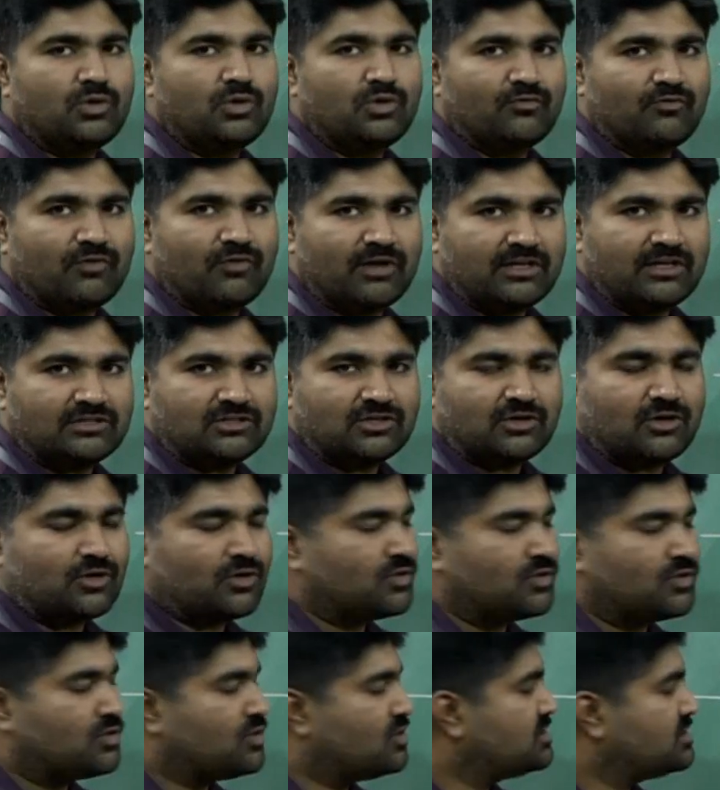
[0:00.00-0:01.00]

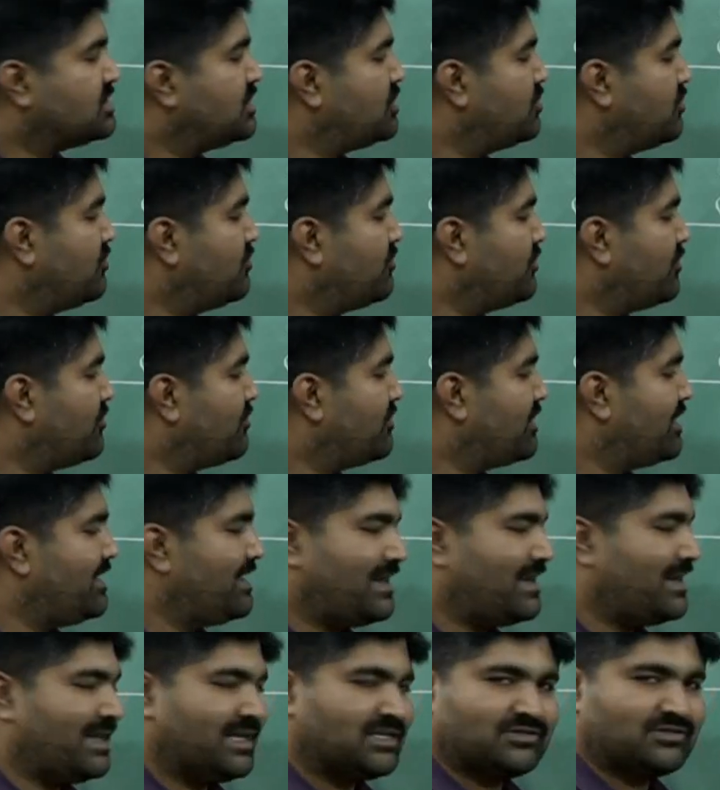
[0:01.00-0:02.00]
2250,
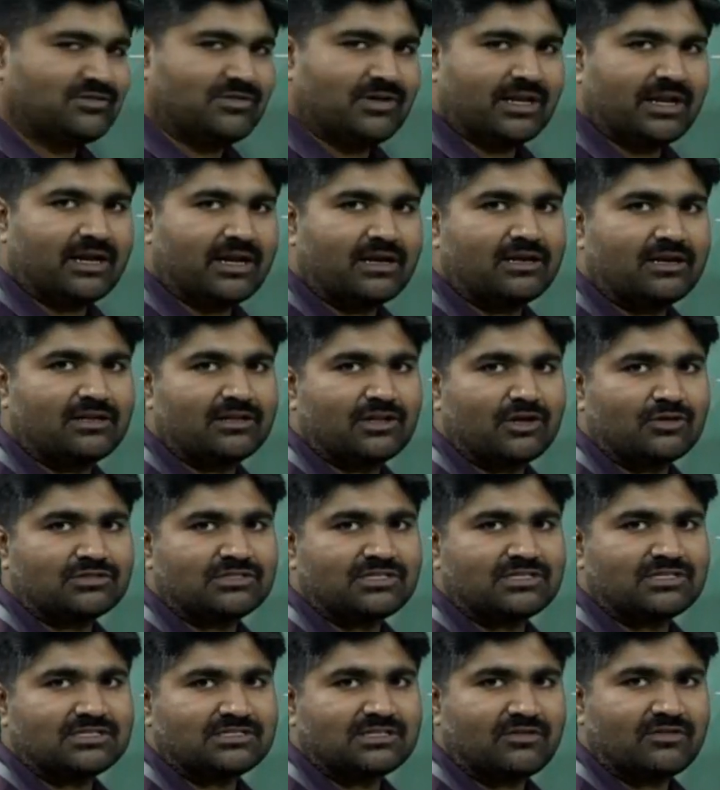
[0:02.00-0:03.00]
2250. Next we will get
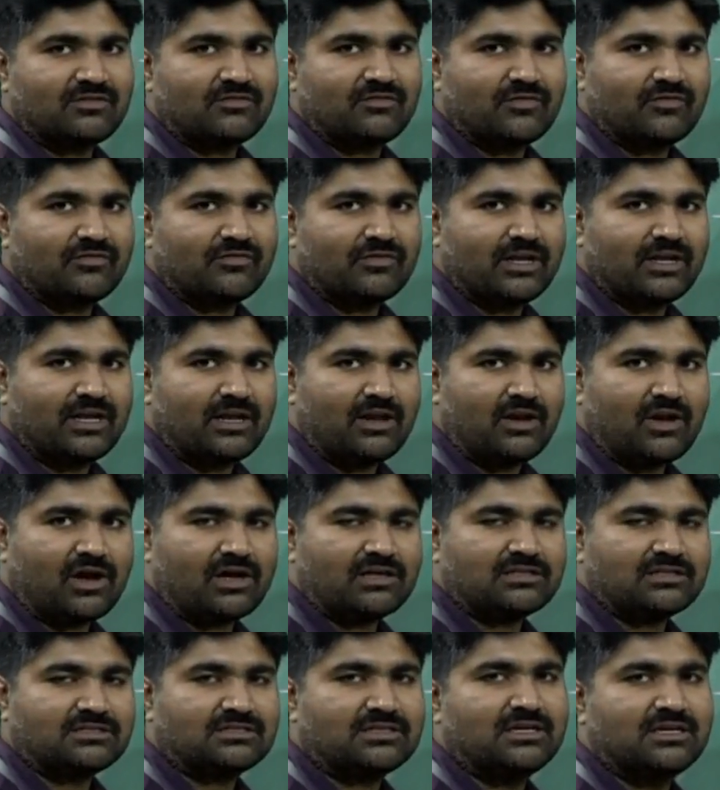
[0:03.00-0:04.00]
1750.
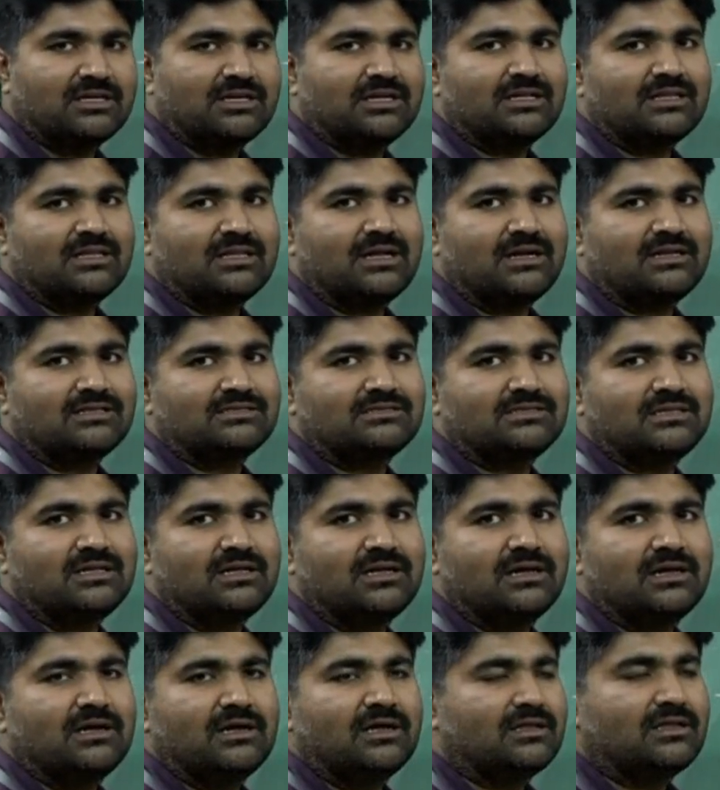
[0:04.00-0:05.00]
Last, that is
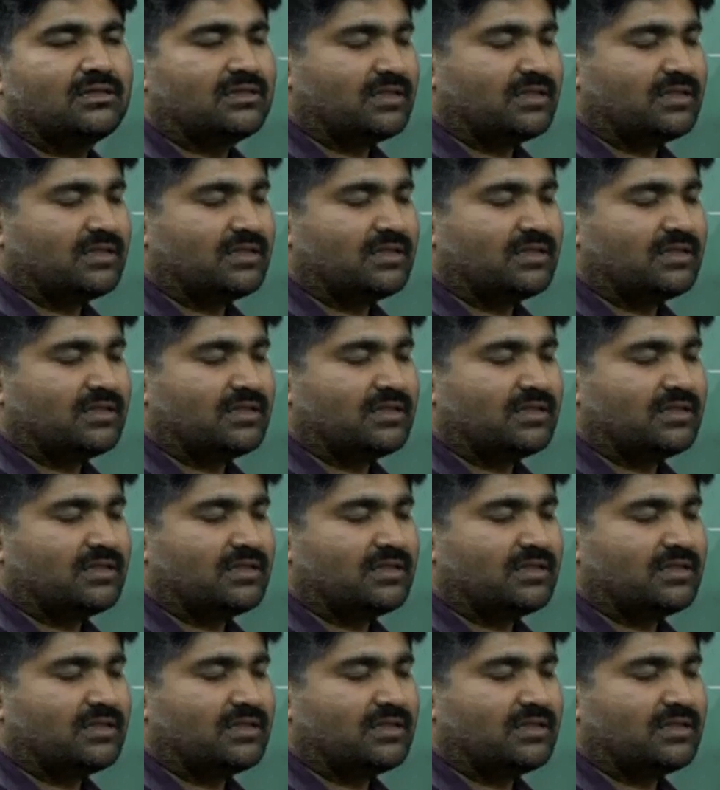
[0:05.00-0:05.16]
the